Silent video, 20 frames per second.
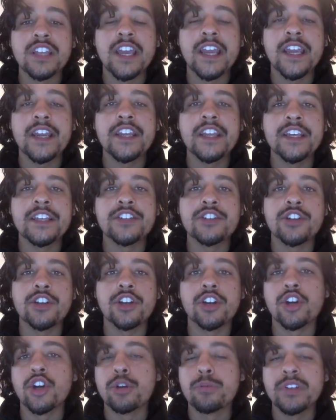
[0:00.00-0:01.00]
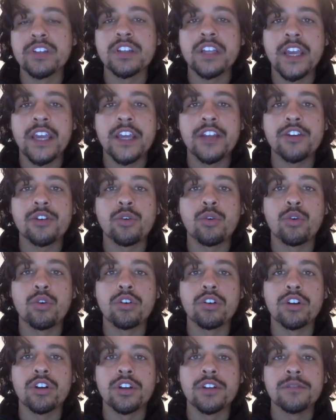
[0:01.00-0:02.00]
land into urban land
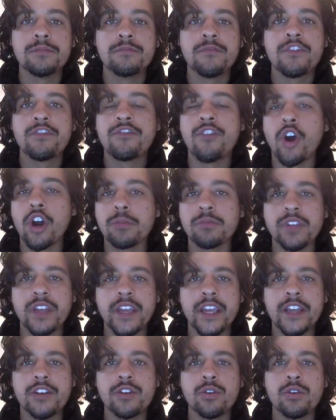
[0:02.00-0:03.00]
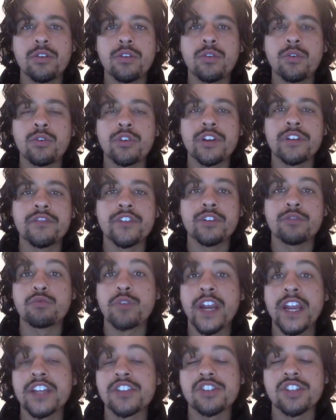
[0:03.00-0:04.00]
or farmland or even
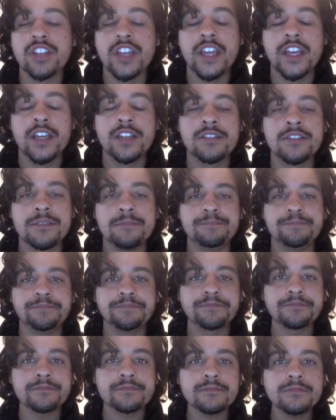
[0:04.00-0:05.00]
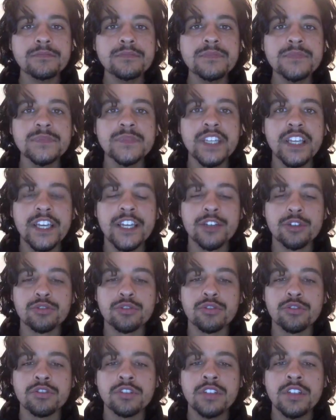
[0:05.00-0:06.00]
ranch land,
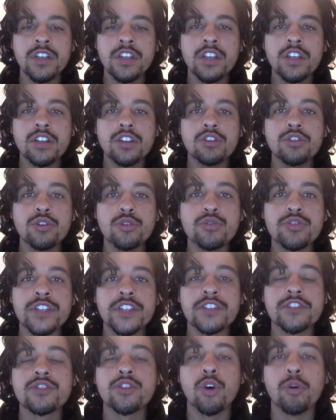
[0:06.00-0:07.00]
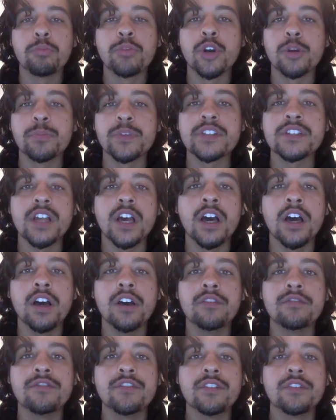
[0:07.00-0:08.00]
it'll lose its sole purpose
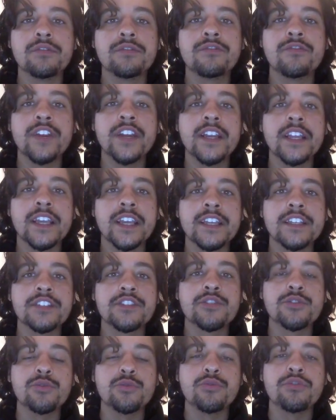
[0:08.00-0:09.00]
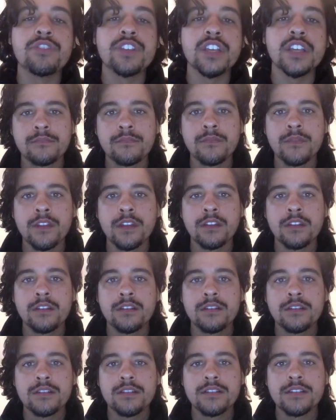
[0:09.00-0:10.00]
of feeding into the
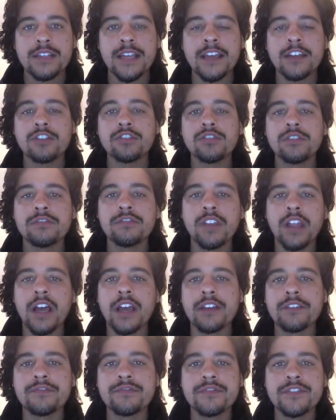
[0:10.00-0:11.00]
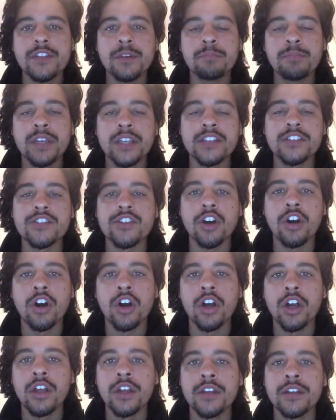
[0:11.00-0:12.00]
cycle of life. Depends
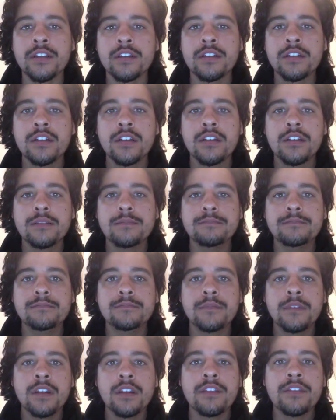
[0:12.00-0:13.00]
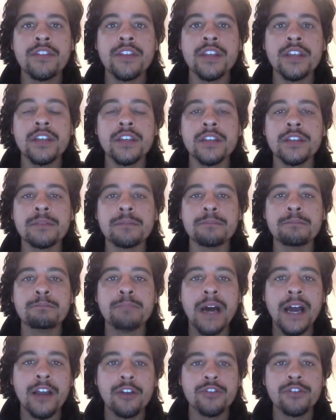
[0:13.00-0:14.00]
on the
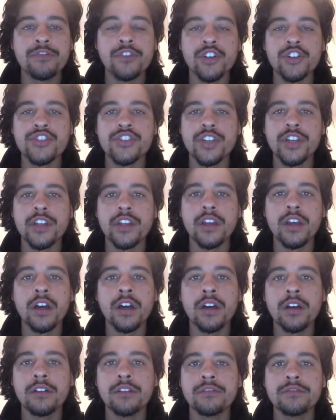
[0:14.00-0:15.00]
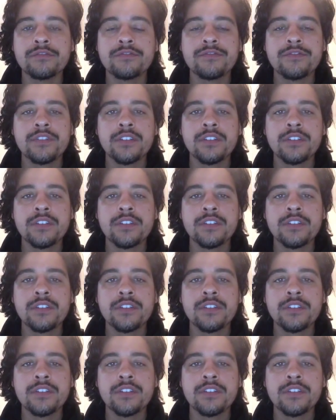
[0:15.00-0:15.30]
biodiversity of